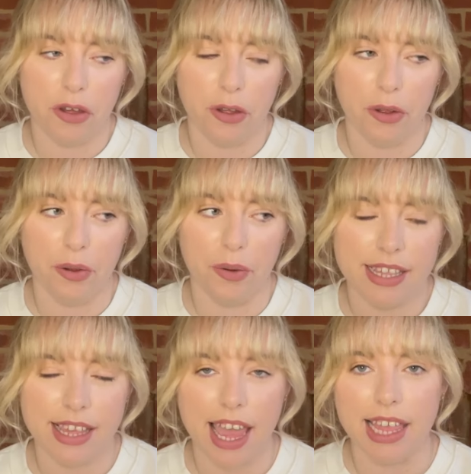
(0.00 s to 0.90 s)
to
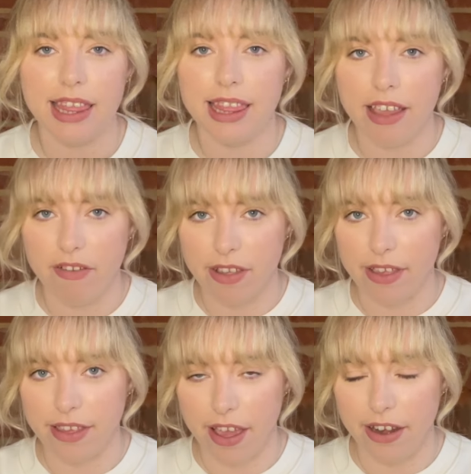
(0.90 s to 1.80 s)
say there is a
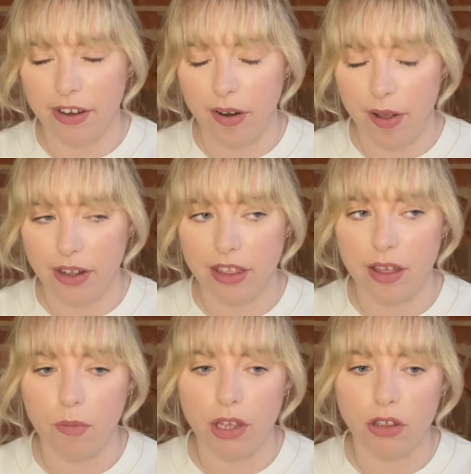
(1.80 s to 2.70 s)
certain look
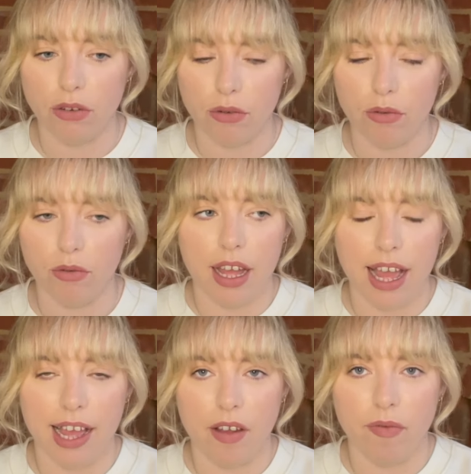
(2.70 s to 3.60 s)
that we should all
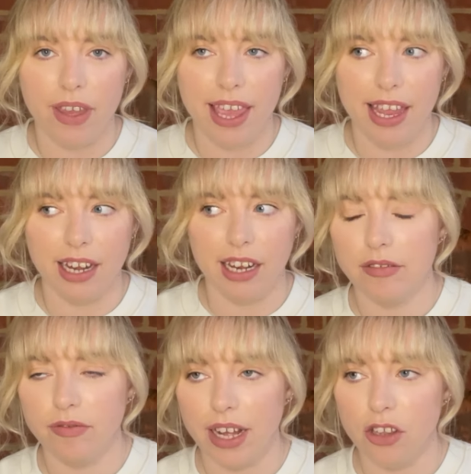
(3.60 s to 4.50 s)
have in
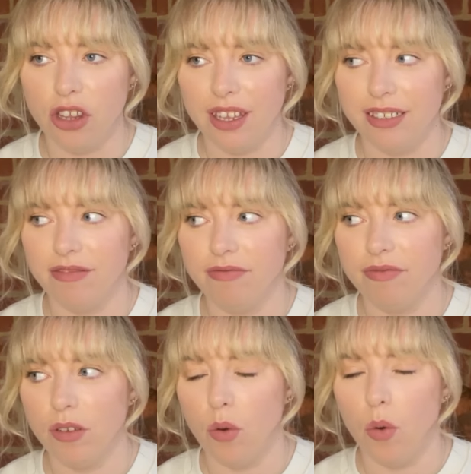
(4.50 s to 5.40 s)
fashion,
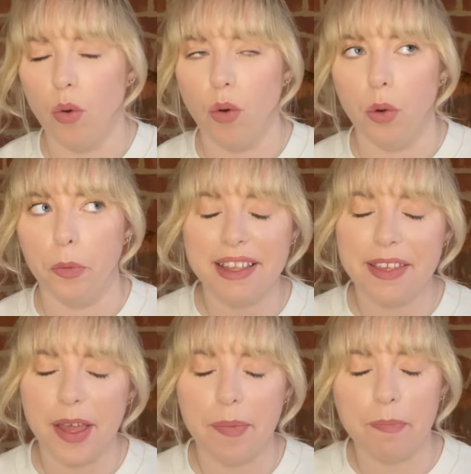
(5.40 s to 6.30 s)
or
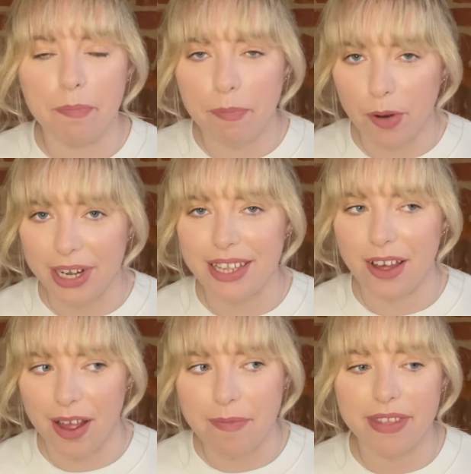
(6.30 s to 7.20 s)
certain body
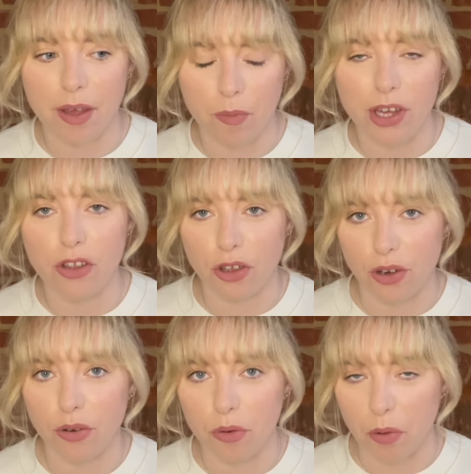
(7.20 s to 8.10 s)
types that we
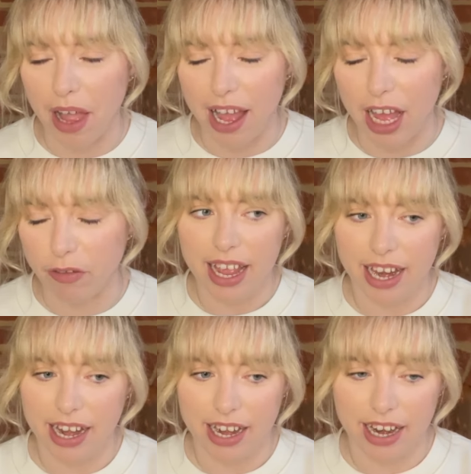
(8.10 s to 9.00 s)
should all have.
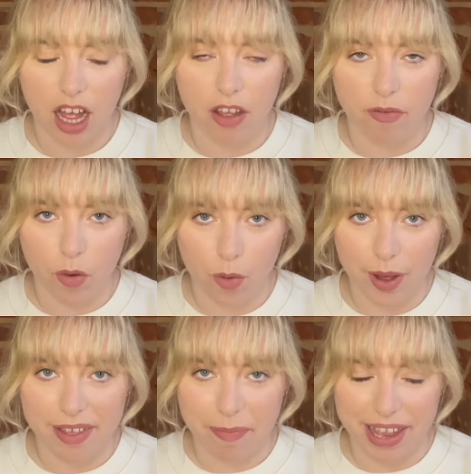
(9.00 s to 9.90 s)
And I've
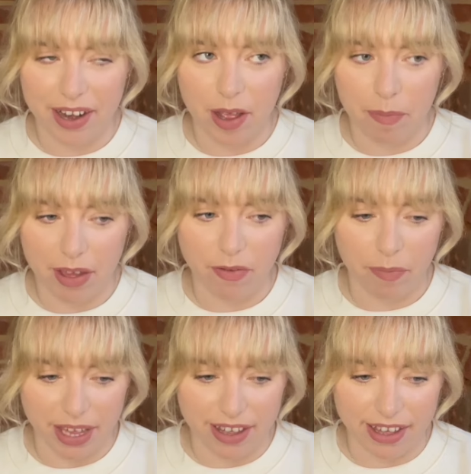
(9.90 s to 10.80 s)
always been a bit of a
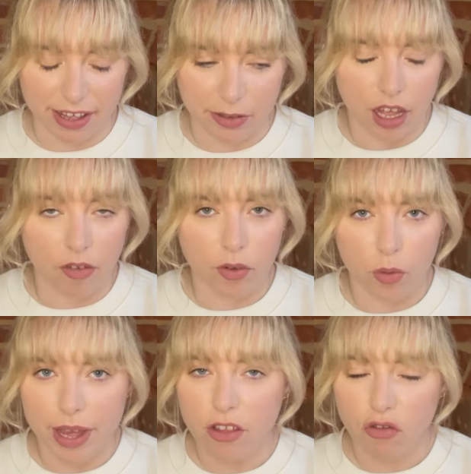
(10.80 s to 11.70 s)
bigger girl. I've
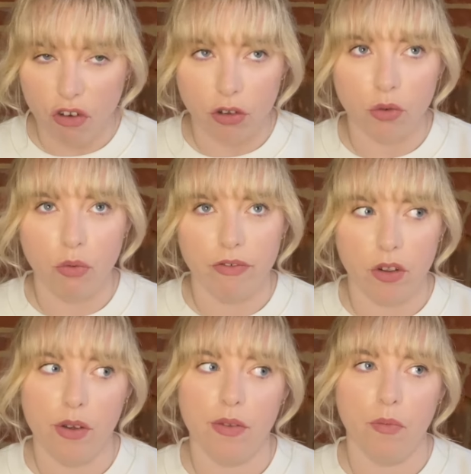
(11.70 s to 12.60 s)
always struggled with
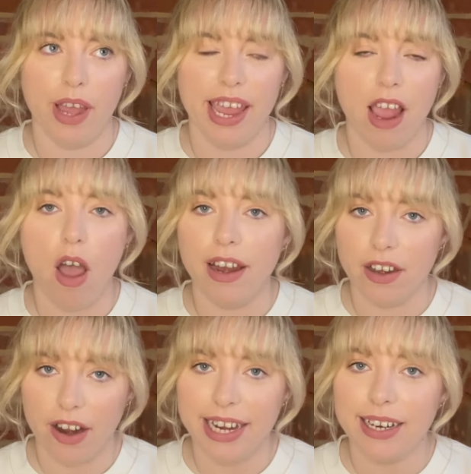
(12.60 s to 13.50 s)
losing weight. I
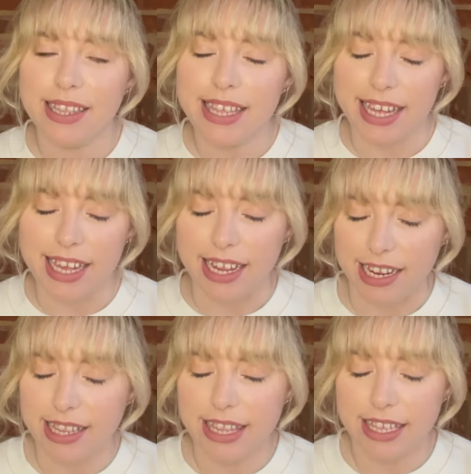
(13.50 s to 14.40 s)
like to
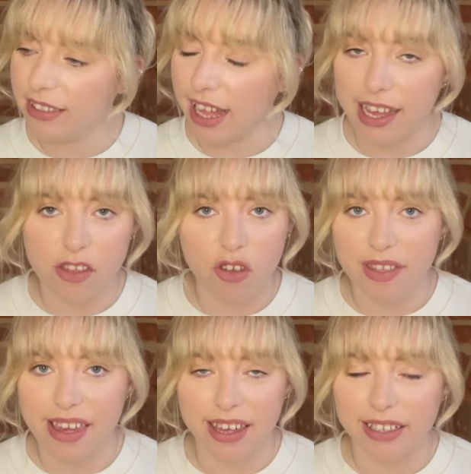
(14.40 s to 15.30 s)
eat. That is
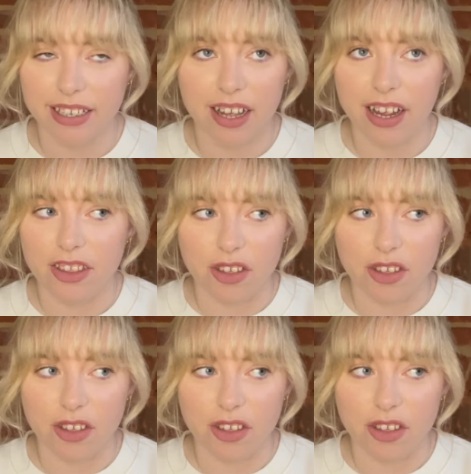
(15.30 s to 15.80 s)
just it. I